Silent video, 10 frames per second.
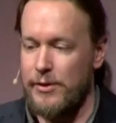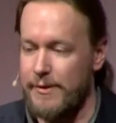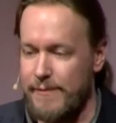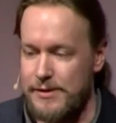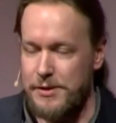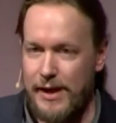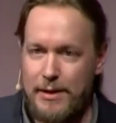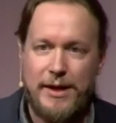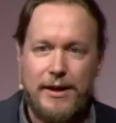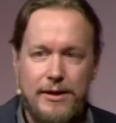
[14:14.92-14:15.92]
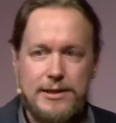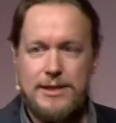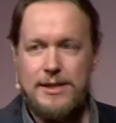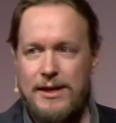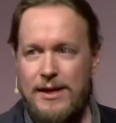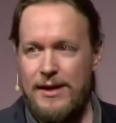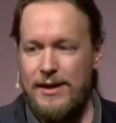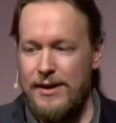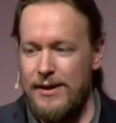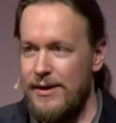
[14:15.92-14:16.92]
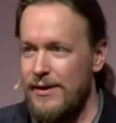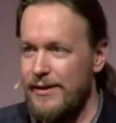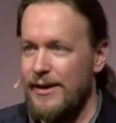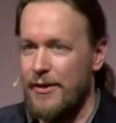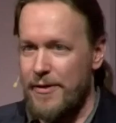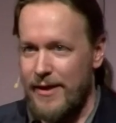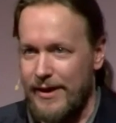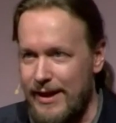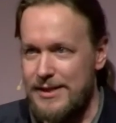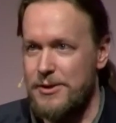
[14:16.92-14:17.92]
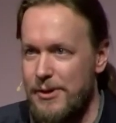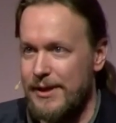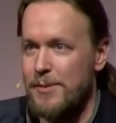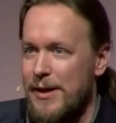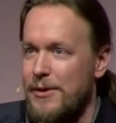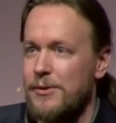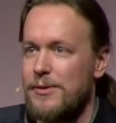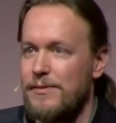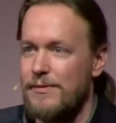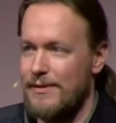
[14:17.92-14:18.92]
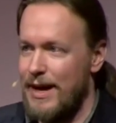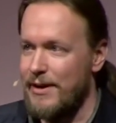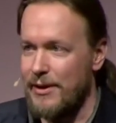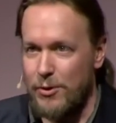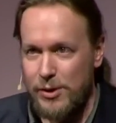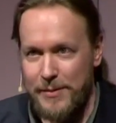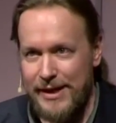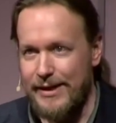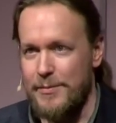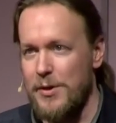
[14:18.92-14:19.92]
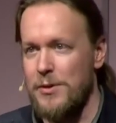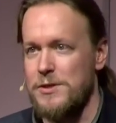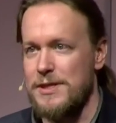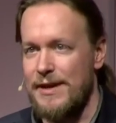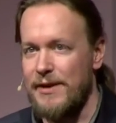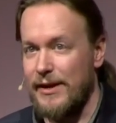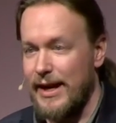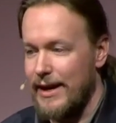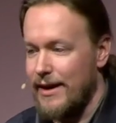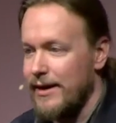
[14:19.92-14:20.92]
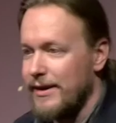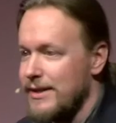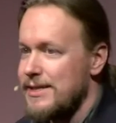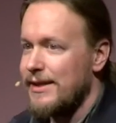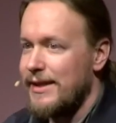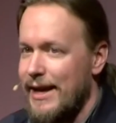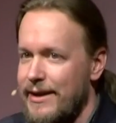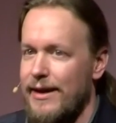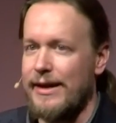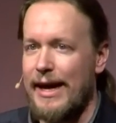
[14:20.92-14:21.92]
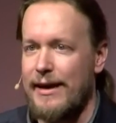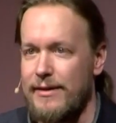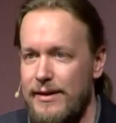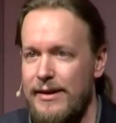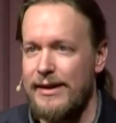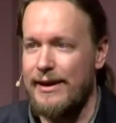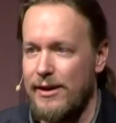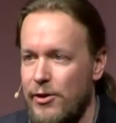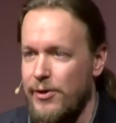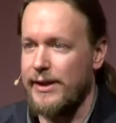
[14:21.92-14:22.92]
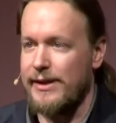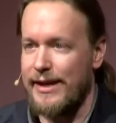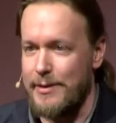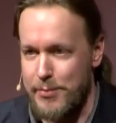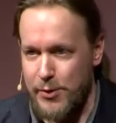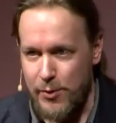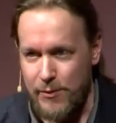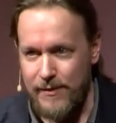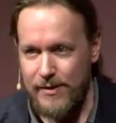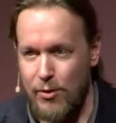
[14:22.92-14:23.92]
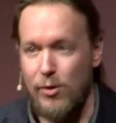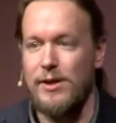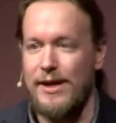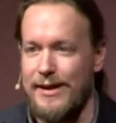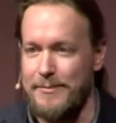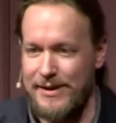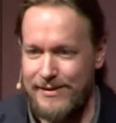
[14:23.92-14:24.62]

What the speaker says: different today, because the other thing that's great about having an automated process, having an AI, is that the AI can learn, it can improve all the time,